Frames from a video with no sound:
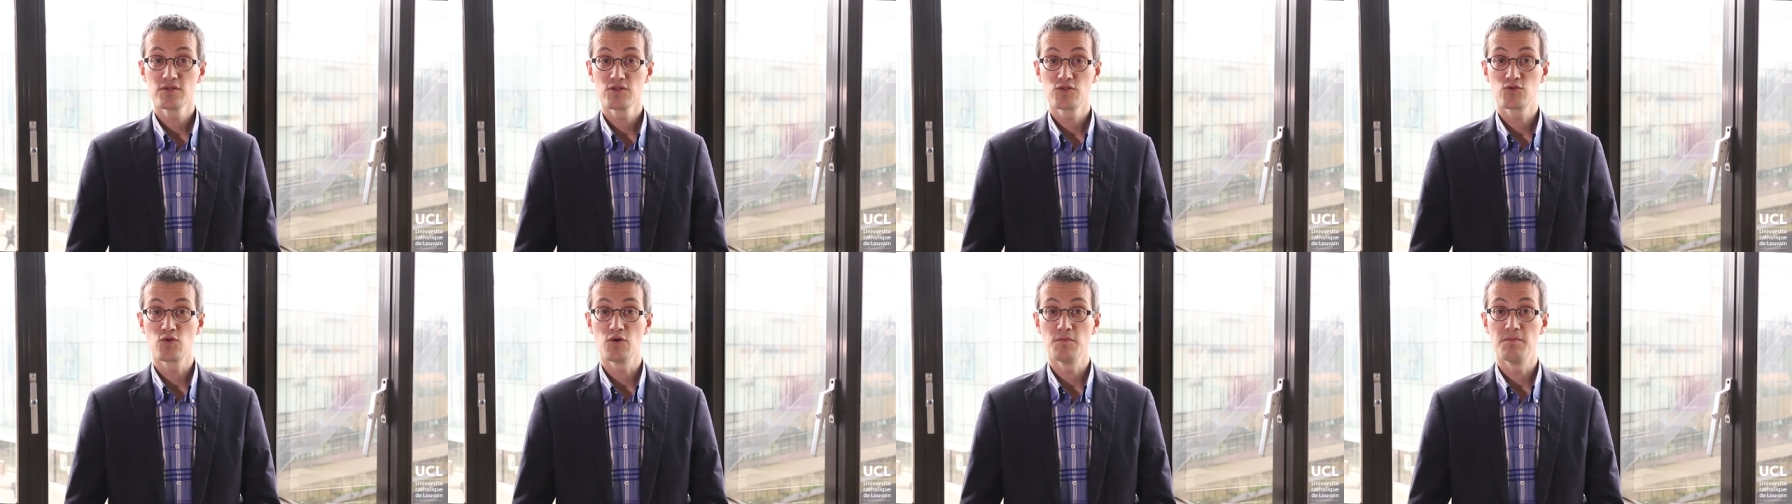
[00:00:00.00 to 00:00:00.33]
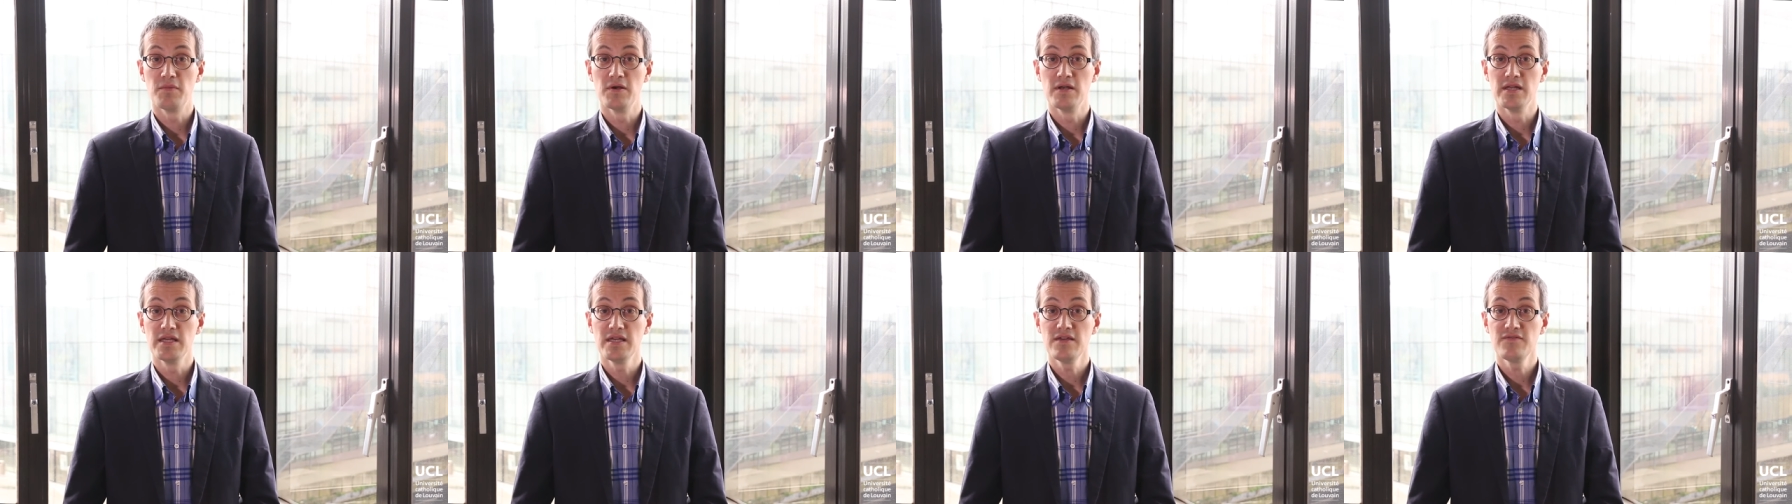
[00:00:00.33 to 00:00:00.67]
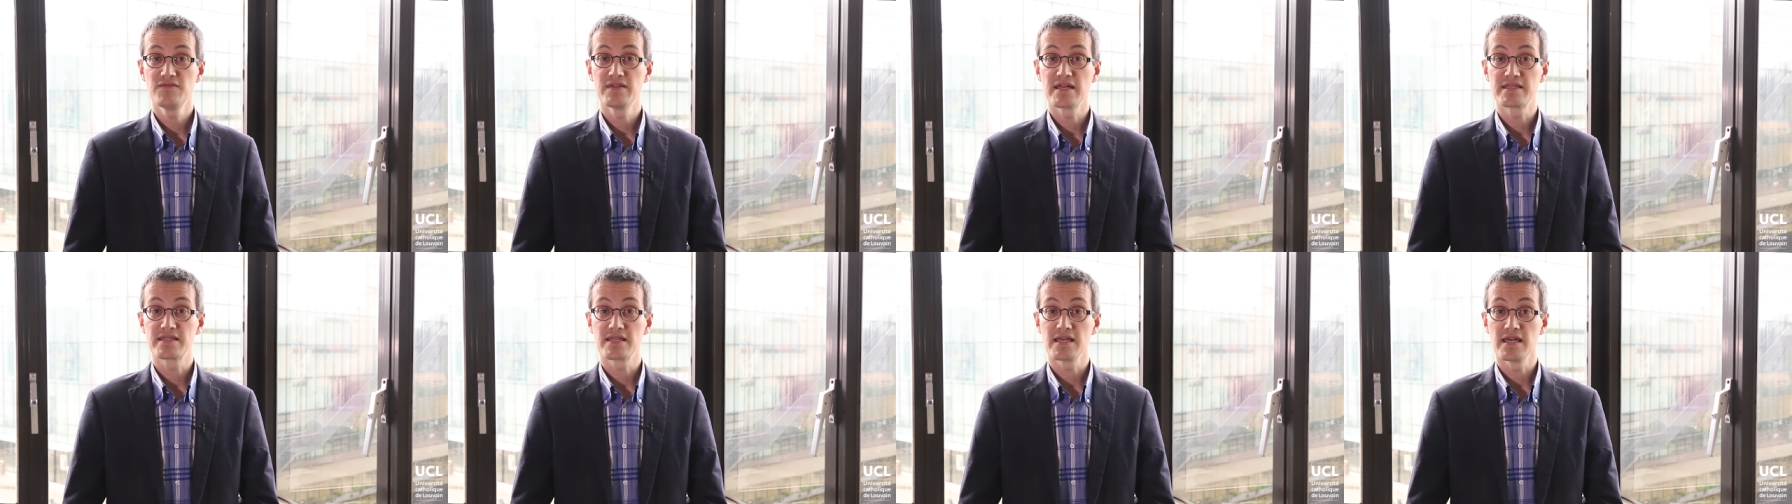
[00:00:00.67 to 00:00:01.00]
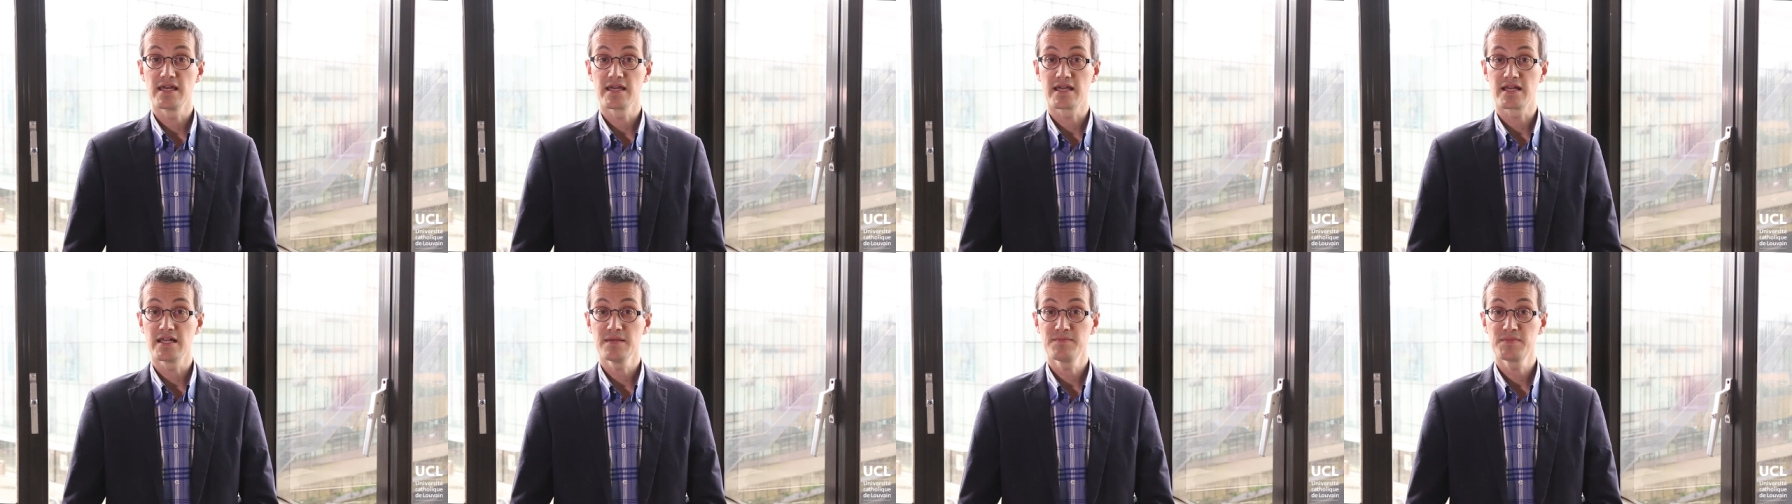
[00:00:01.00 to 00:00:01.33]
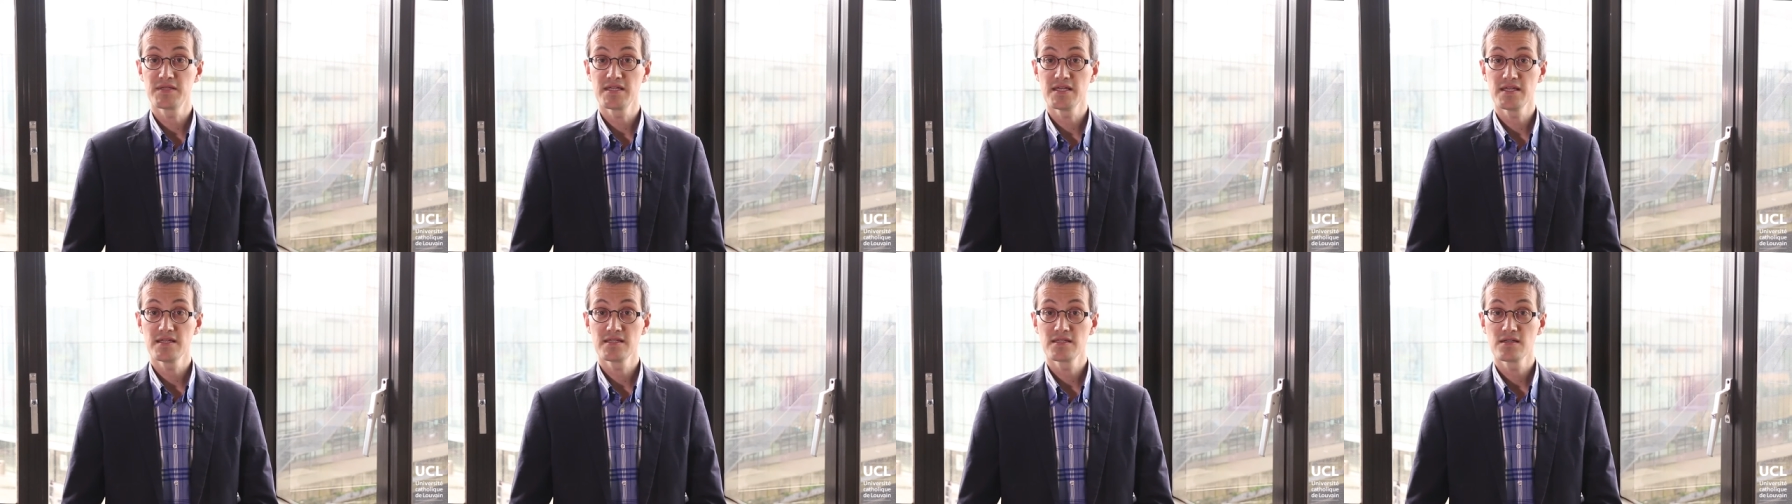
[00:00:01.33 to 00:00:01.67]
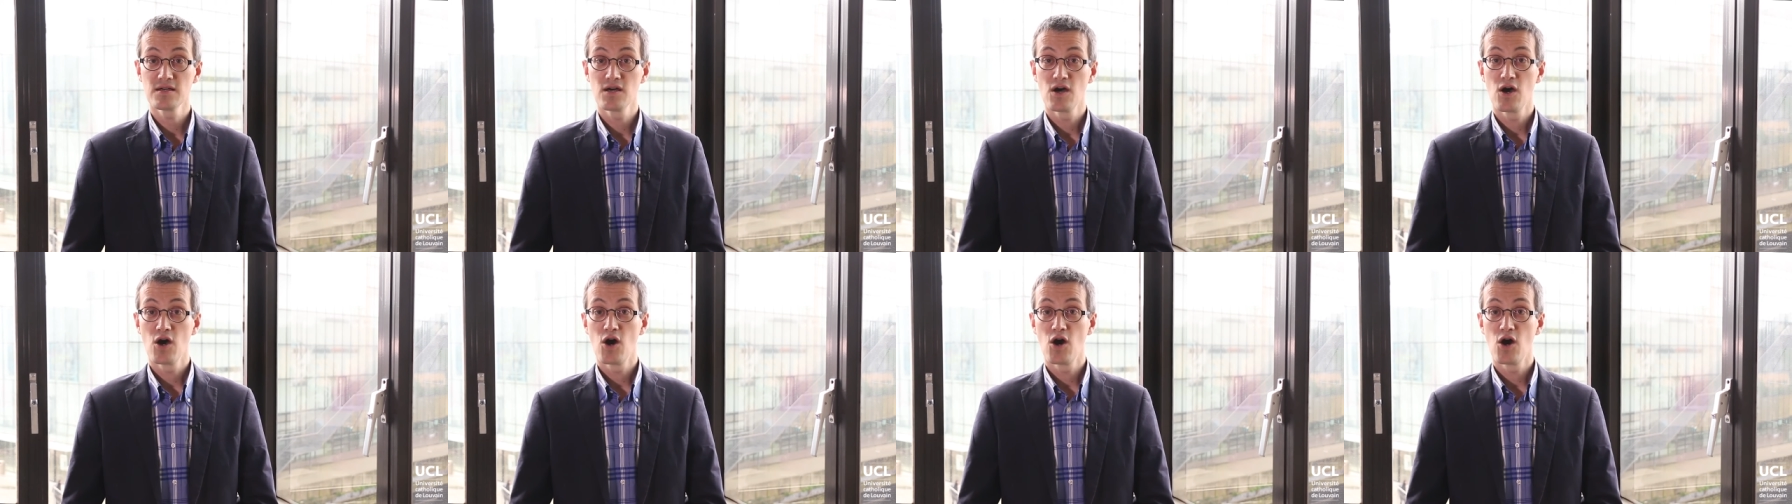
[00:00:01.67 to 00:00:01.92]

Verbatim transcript: to a belief that eclipses